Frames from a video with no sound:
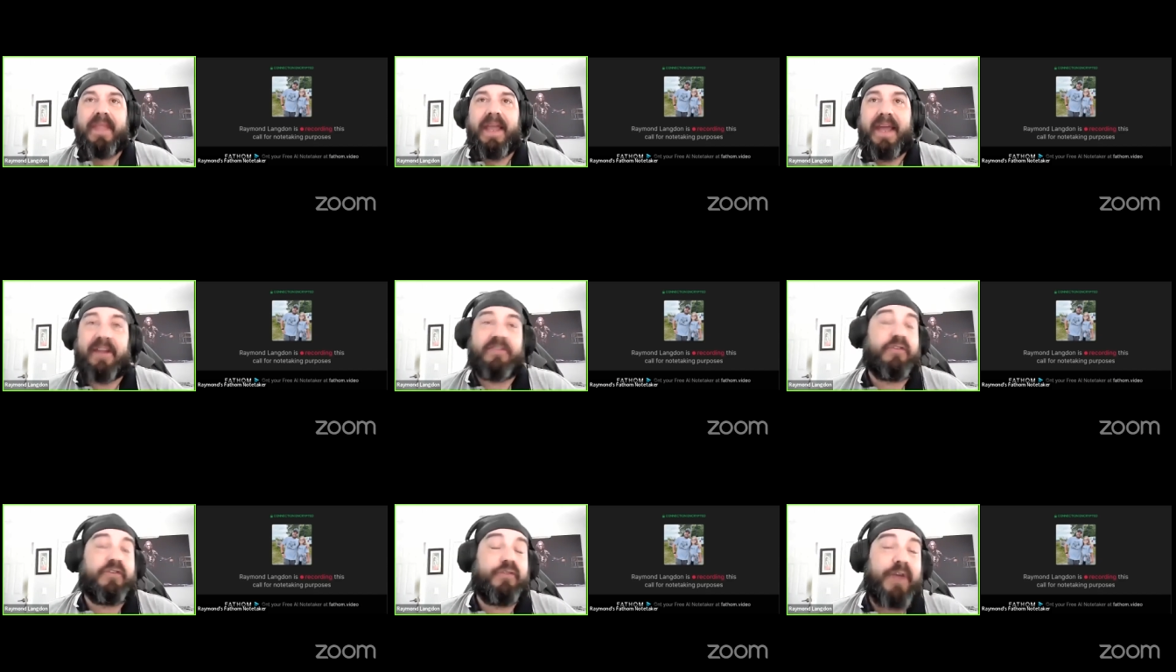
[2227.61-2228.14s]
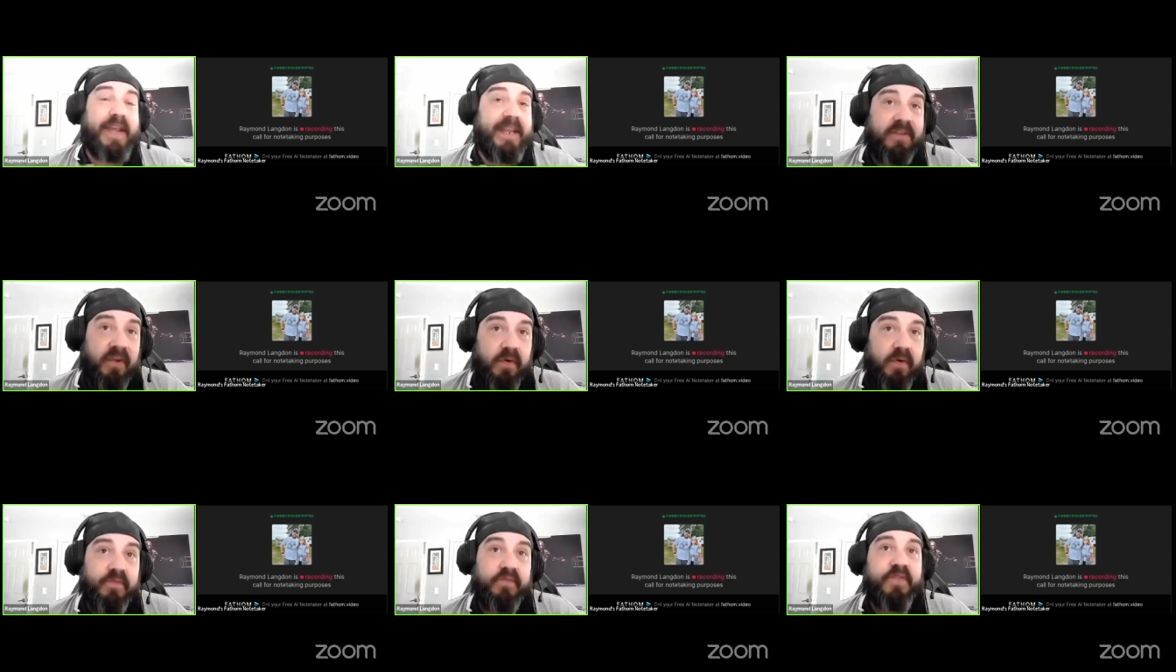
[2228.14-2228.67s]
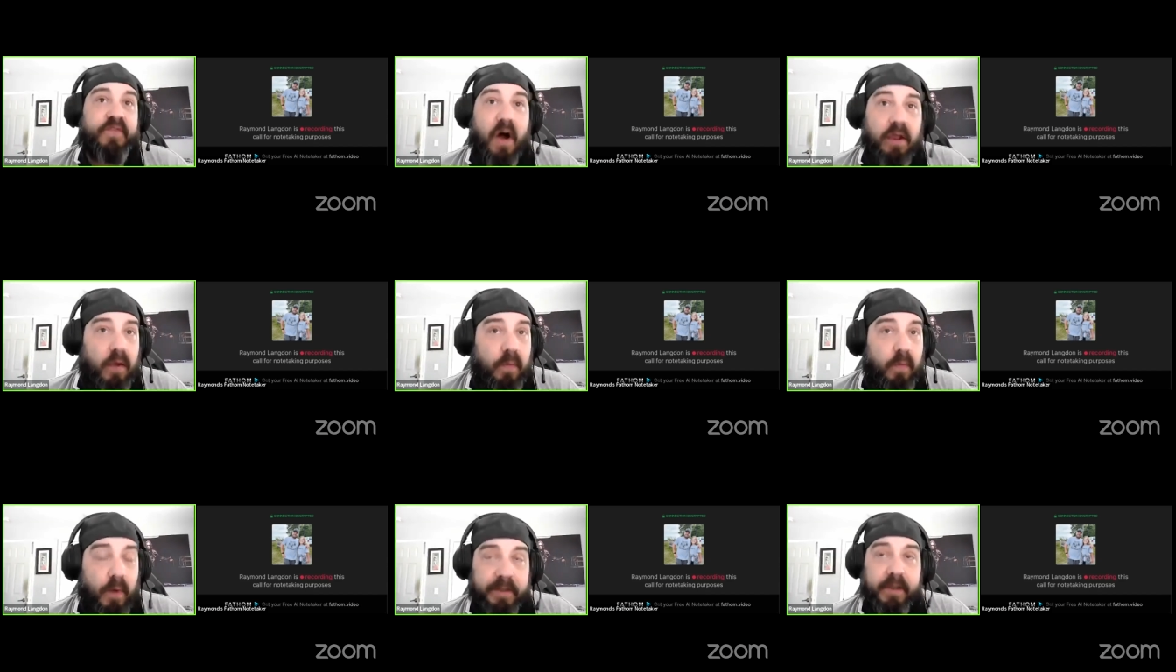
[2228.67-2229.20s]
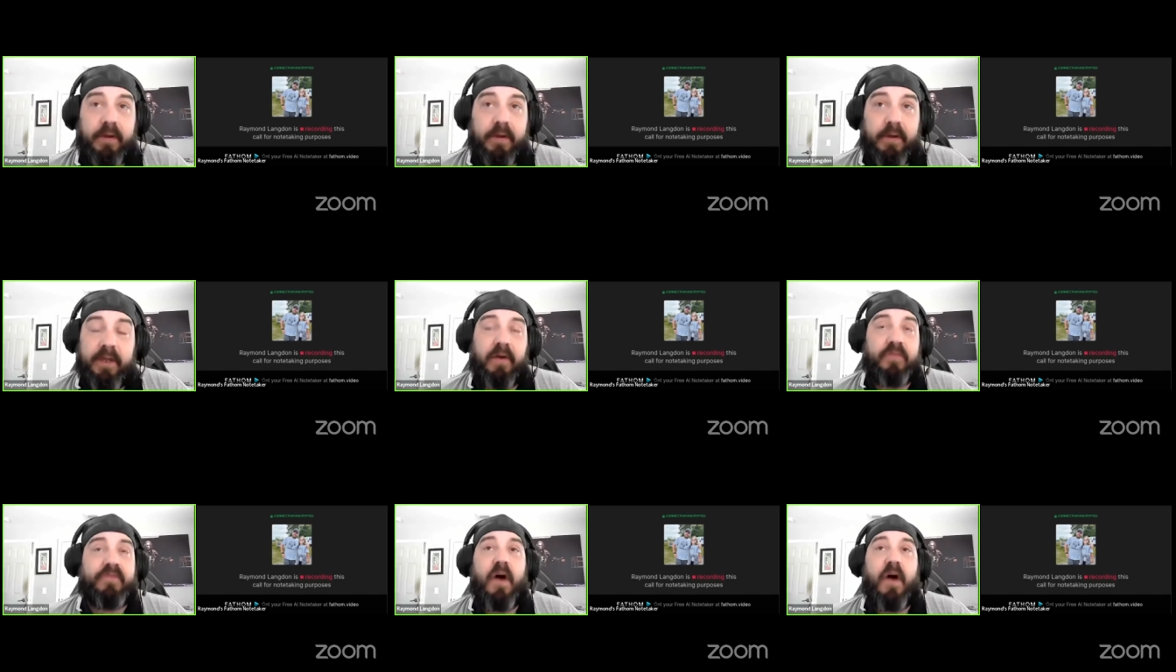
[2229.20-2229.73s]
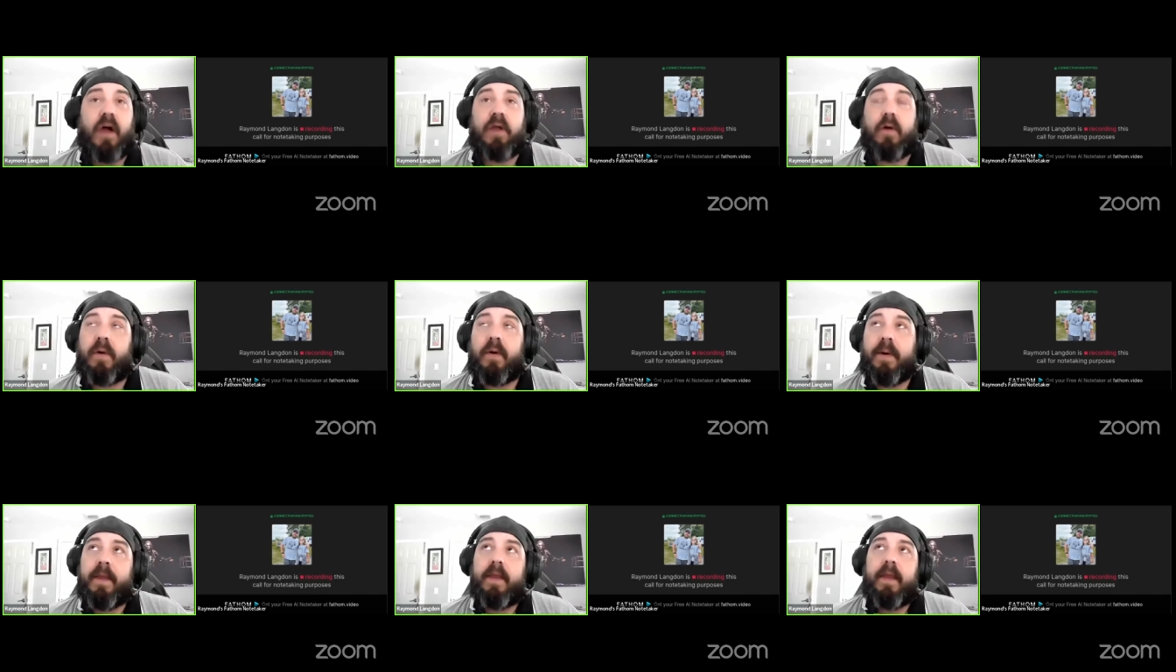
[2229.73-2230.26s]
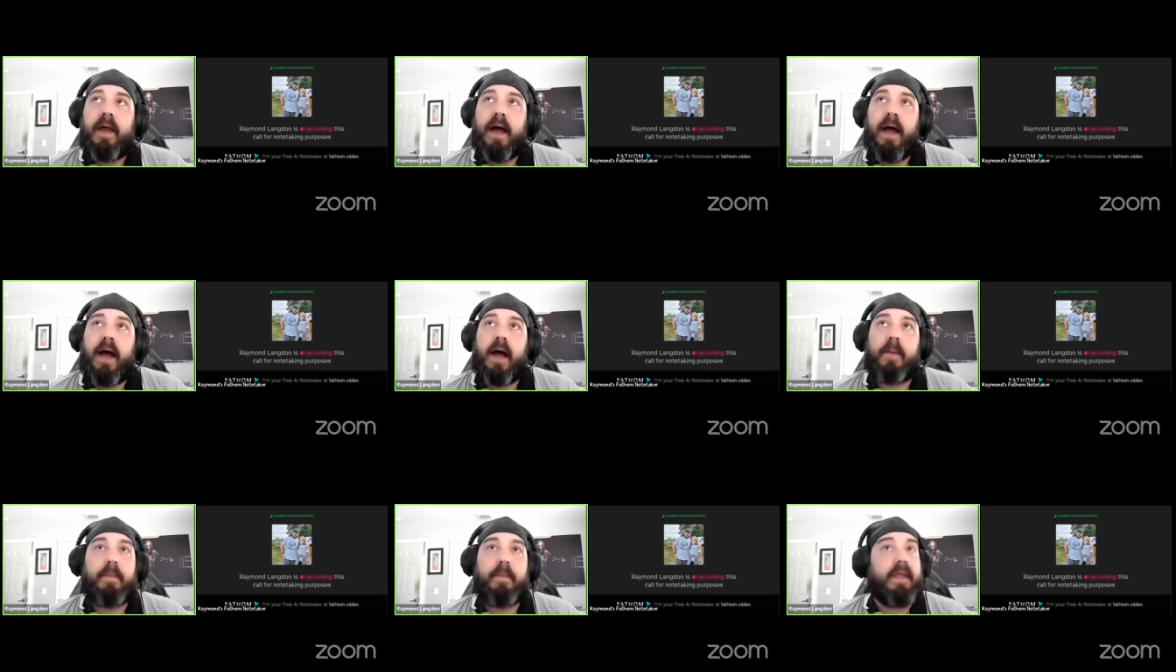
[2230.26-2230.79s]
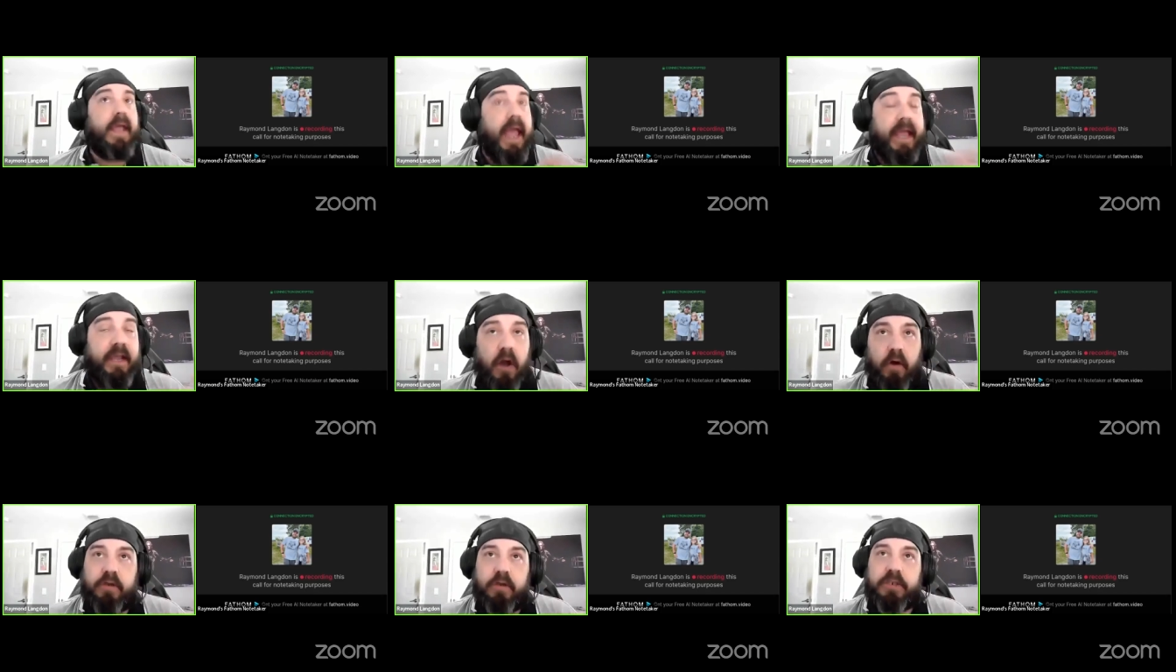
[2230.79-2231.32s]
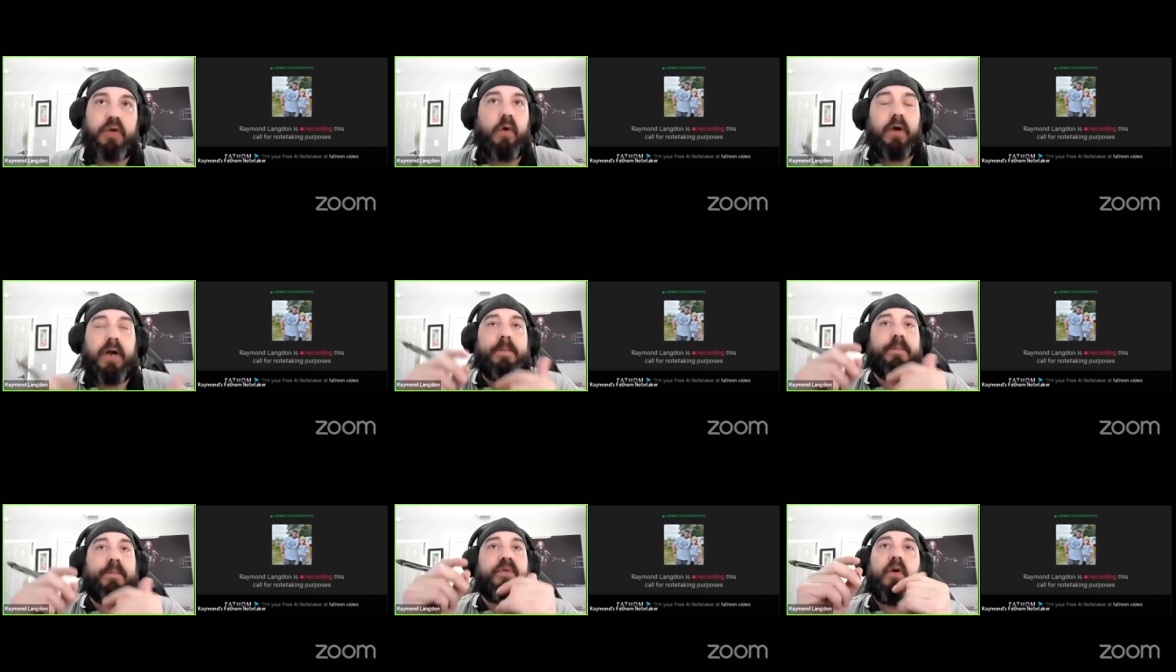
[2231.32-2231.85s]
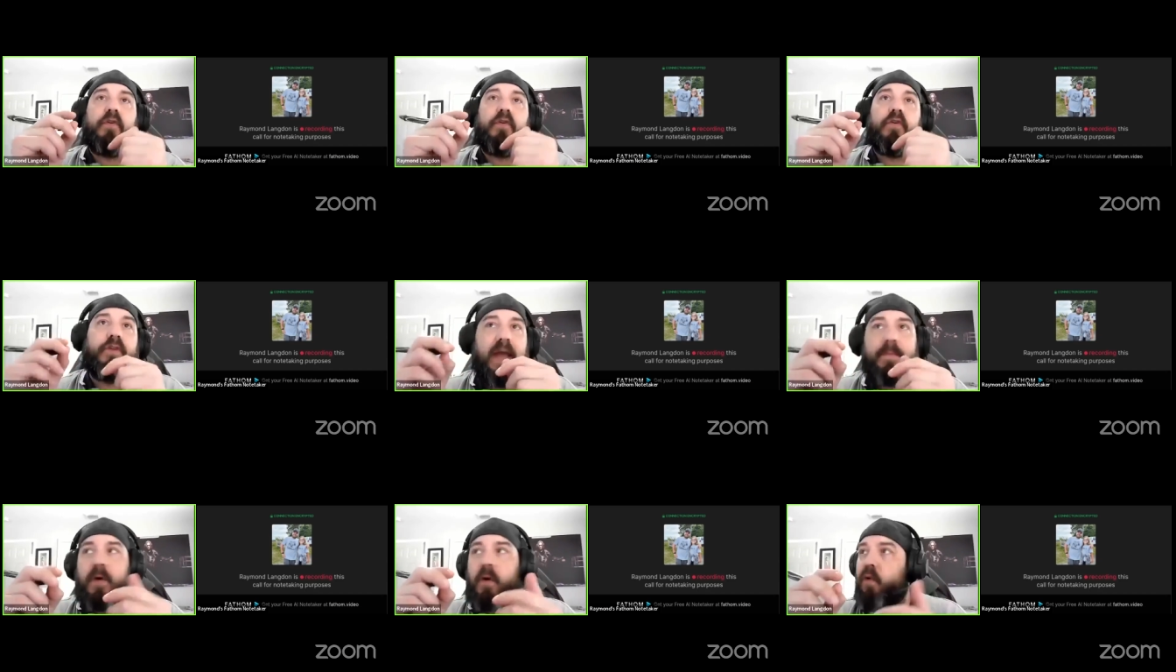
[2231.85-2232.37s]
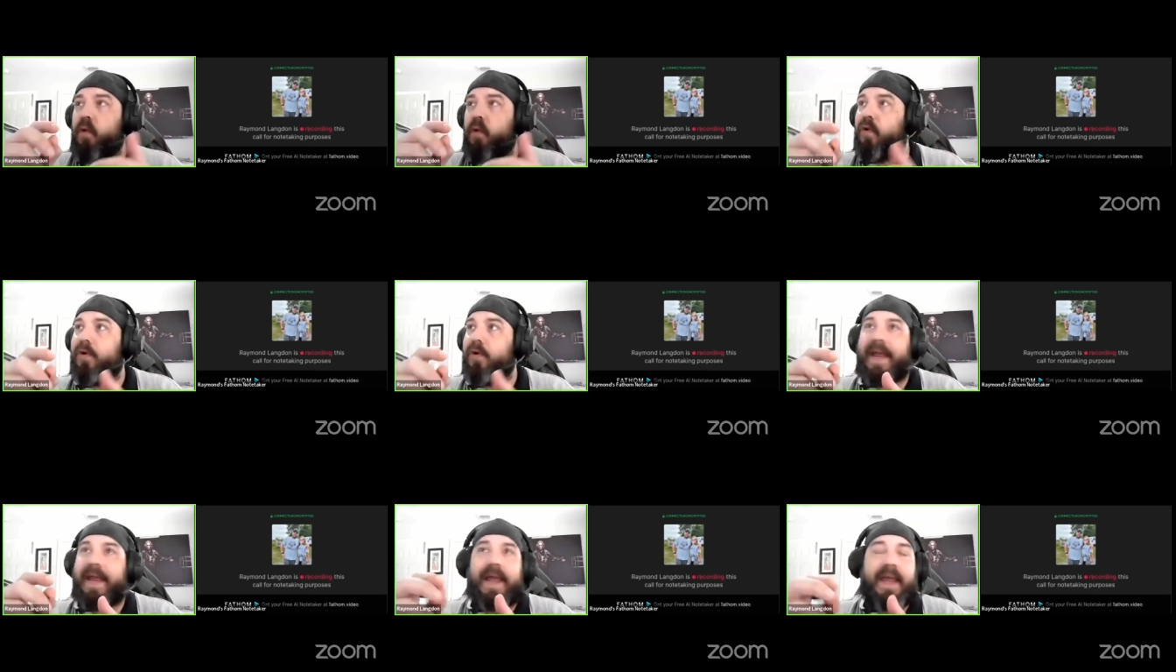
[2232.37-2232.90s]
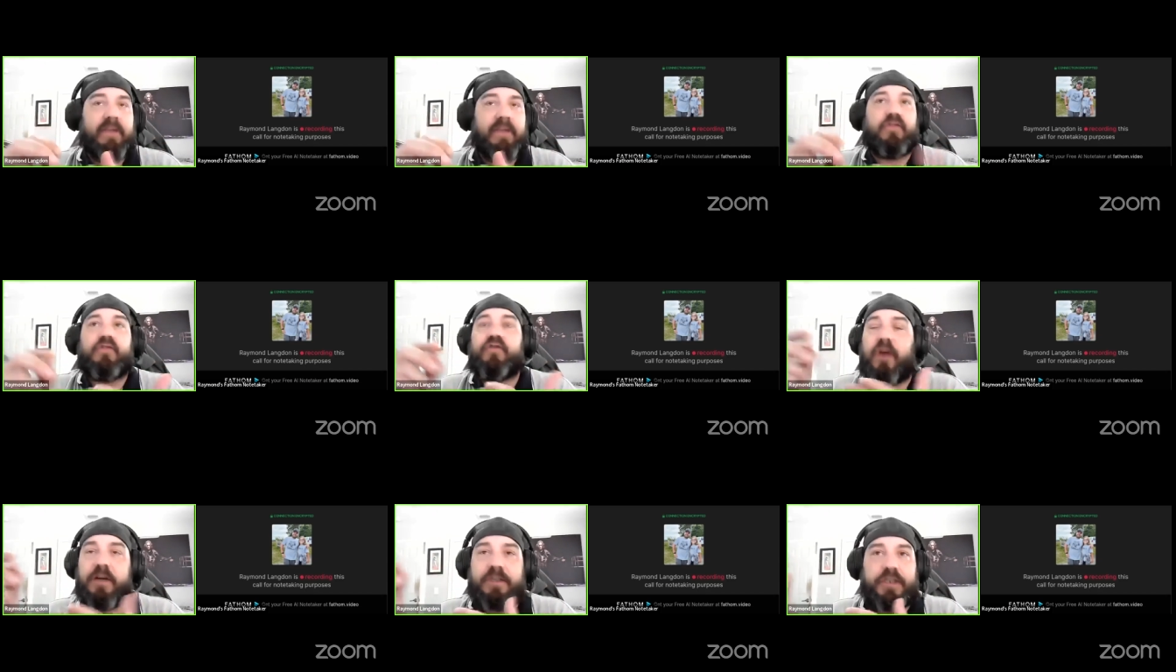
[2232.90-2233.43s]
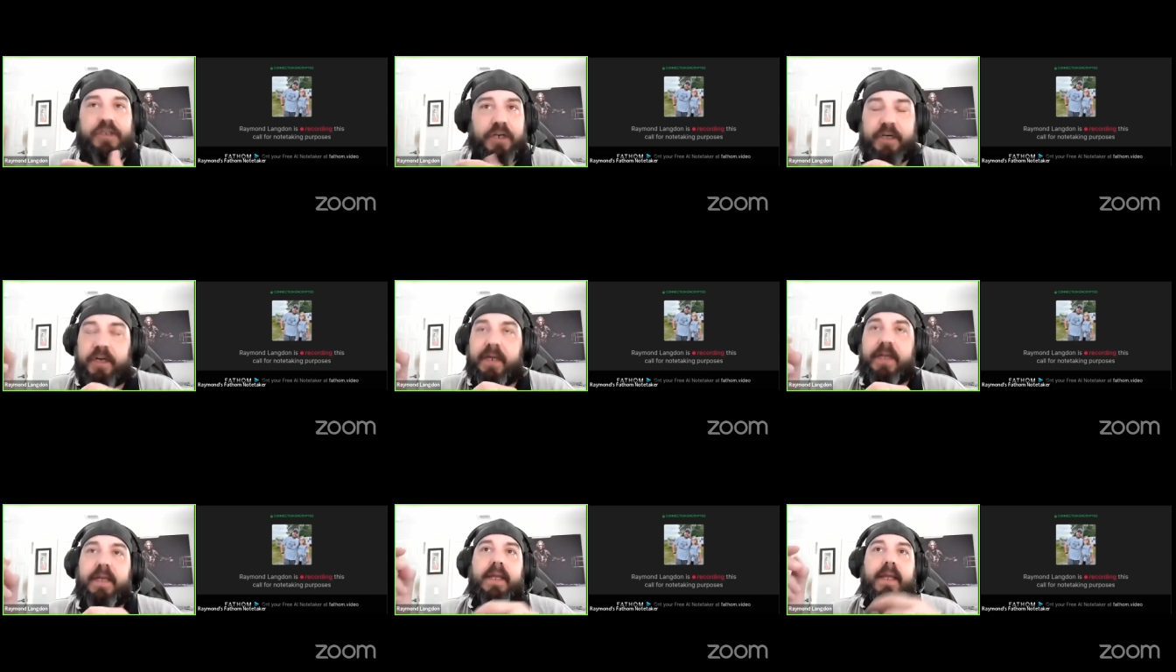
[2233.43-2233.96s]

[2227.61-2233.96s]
and it's great to follow what you you know follow um, a coach or a program or a structure,